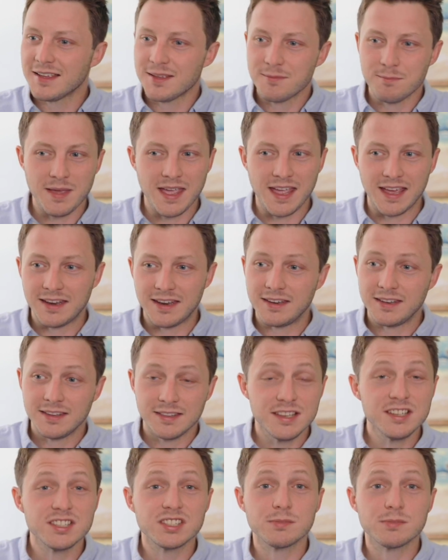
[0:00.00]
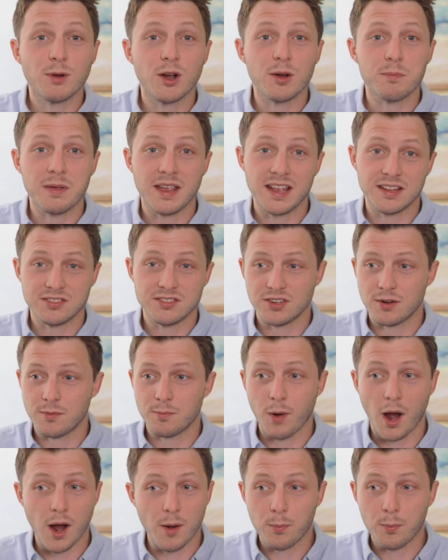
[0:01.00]
Man, these smart pants are
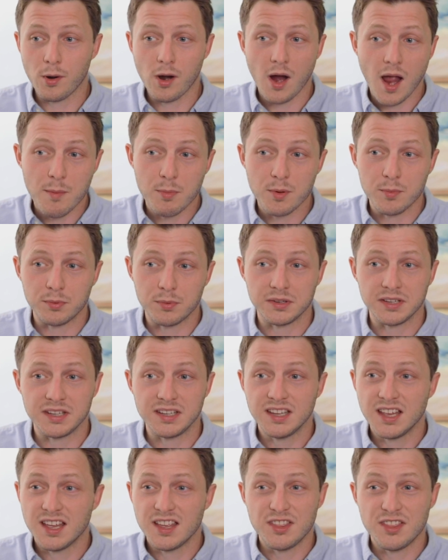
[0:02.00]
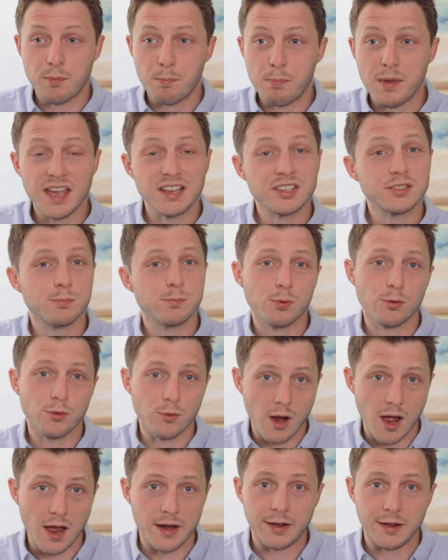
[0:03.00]
probably the best
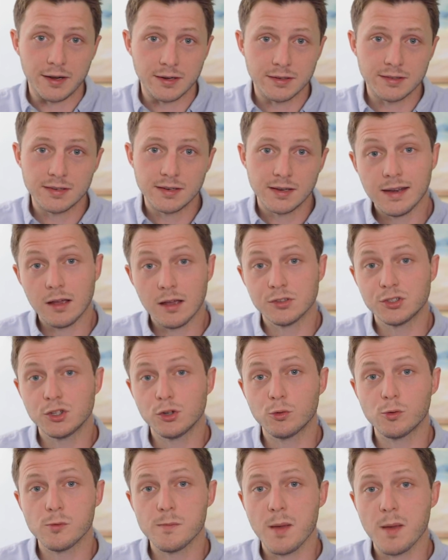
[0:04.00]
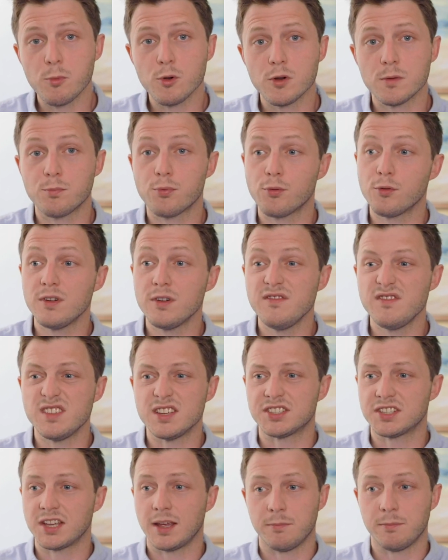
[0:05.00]
product. Now, as you'll remember in
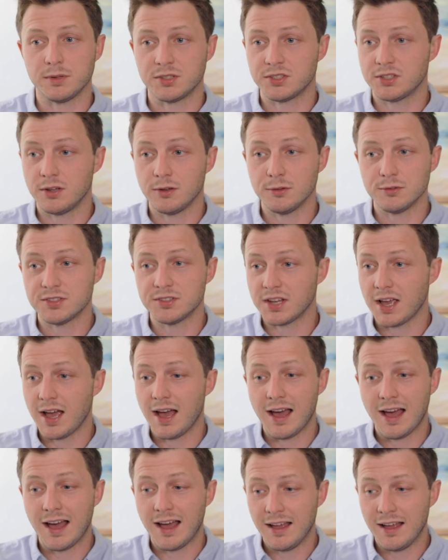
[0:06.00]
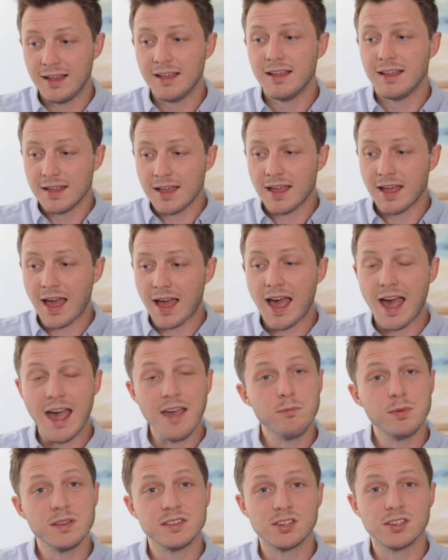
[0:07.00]
previous episodes,
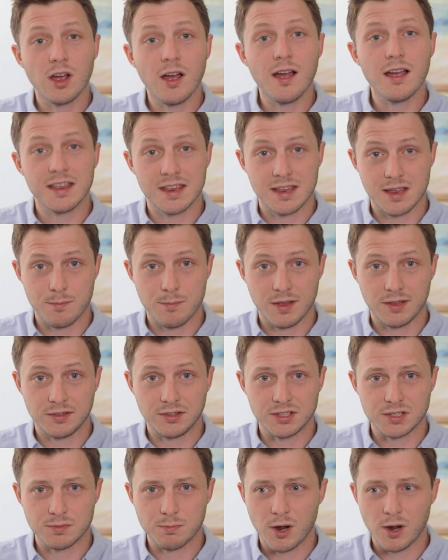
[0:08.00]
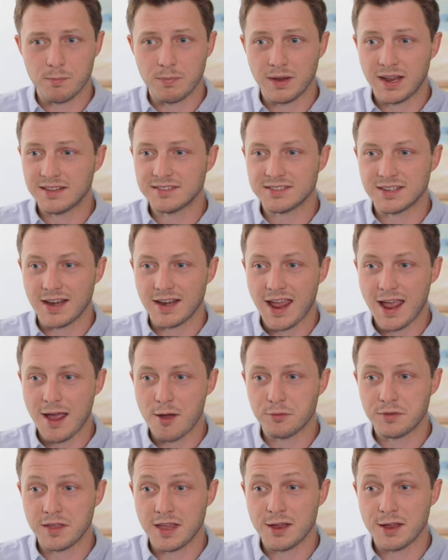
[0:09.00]
I've been talking about the smart pants and
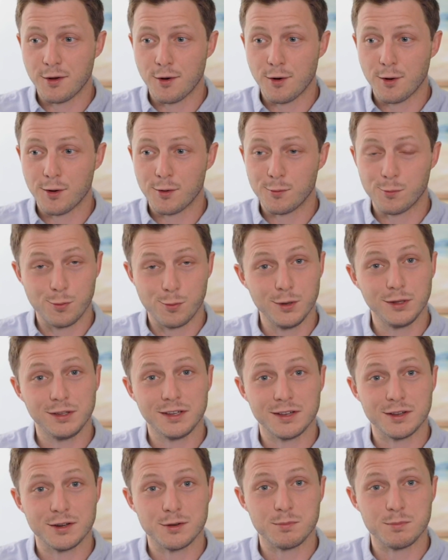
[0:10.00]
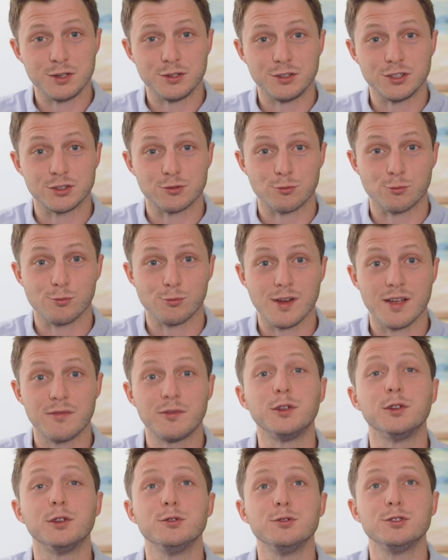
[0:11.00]
how they are really going to be just
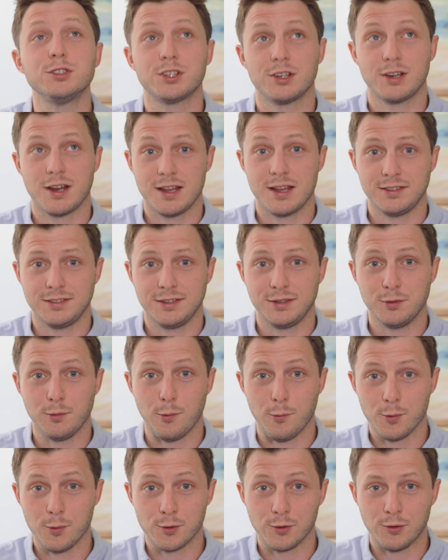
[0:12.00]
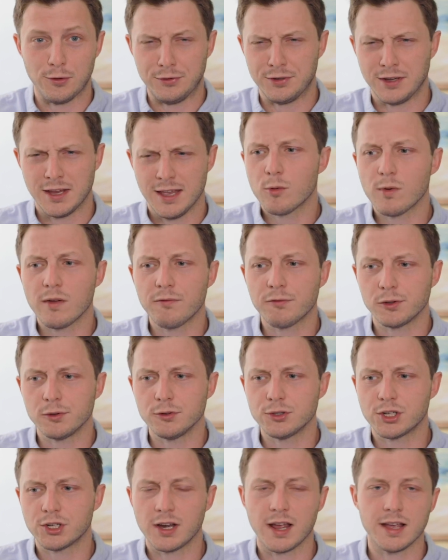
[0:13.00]
revolutionizing the world,
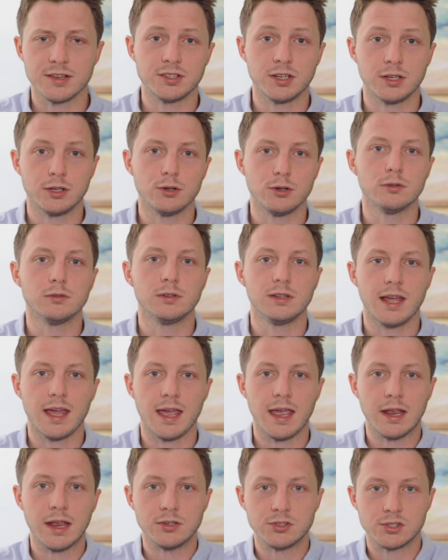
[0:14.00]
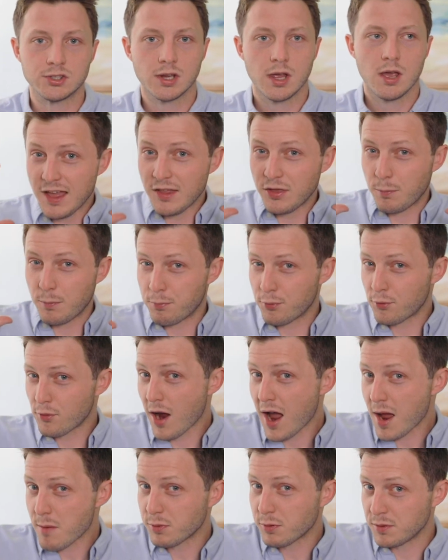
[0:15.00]
revolutionizing your legs. The
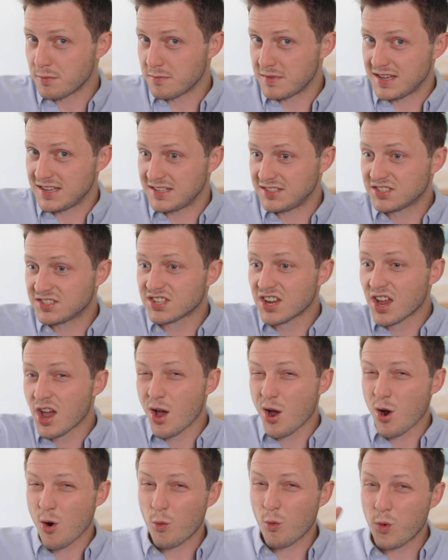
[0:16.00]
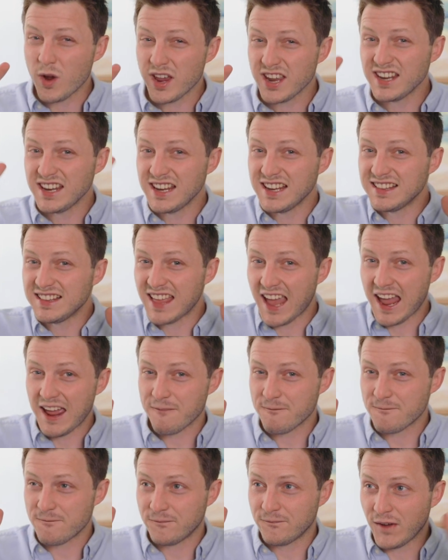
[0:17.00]
problem is we need that
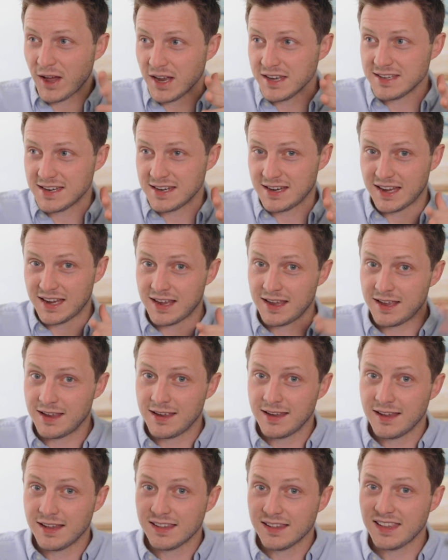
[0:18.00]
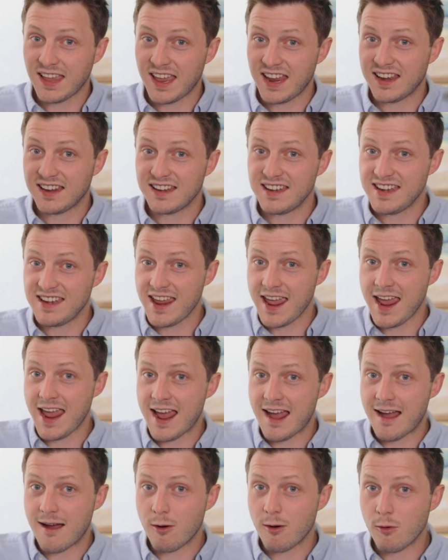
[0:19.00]
funding. Like
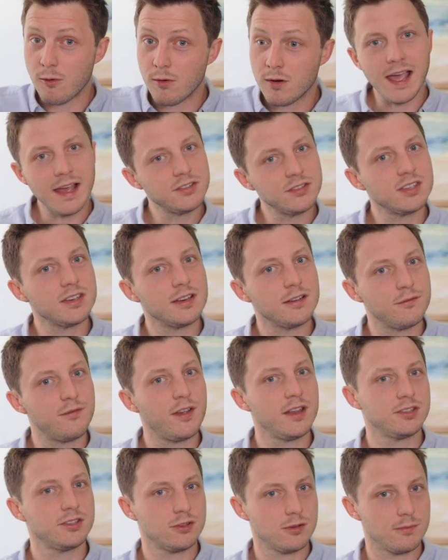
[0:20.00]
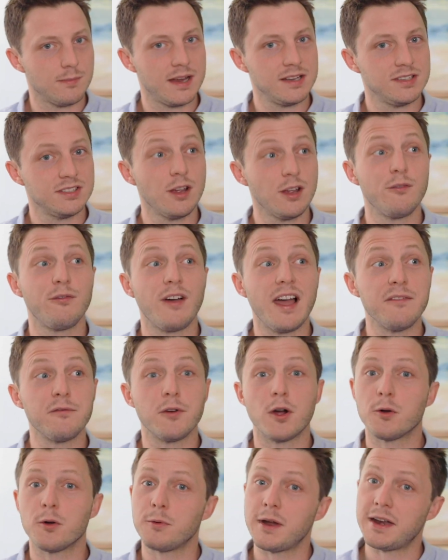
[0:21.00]
now, as an investor myself, I've
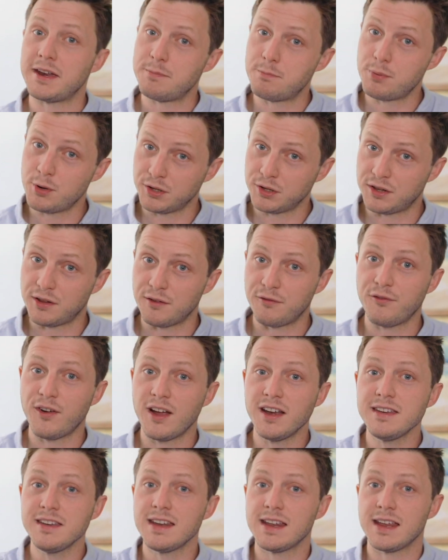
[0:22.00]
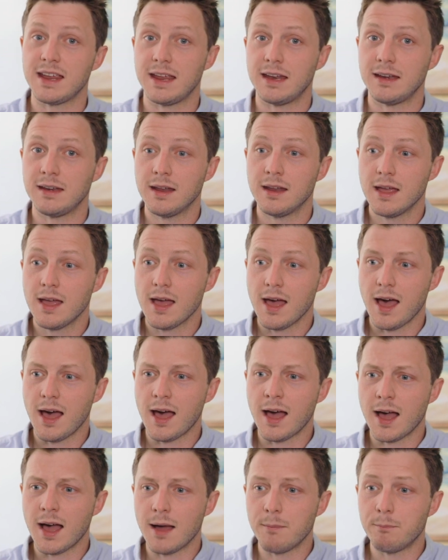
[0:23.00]
already put the funding in,
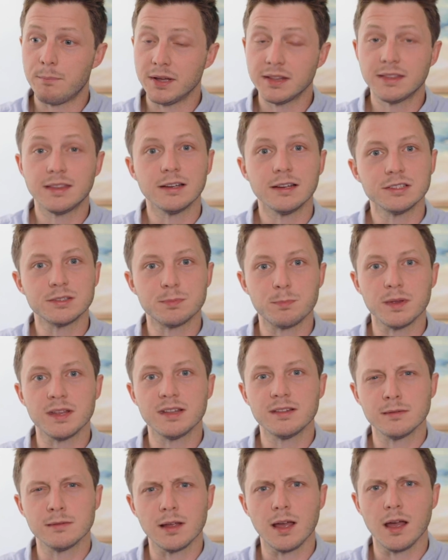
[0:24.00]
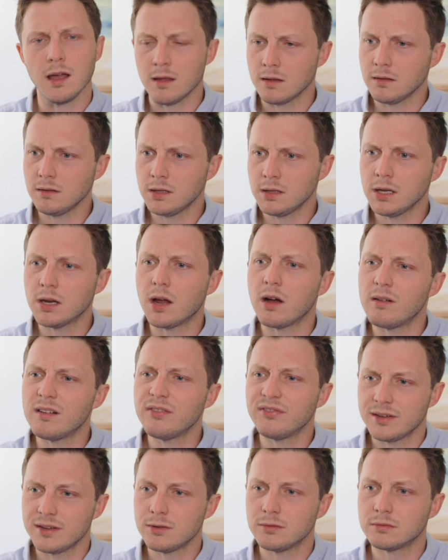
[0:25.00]
but there's been, a
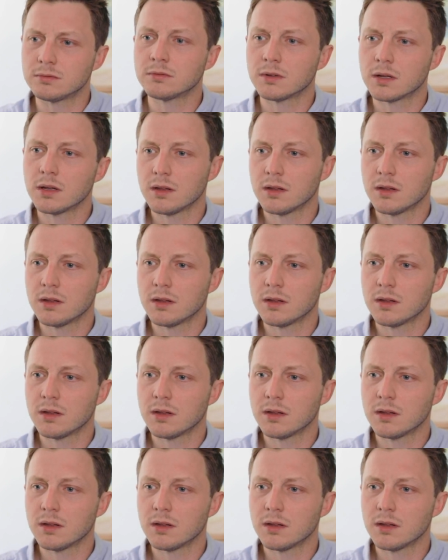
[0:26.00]
few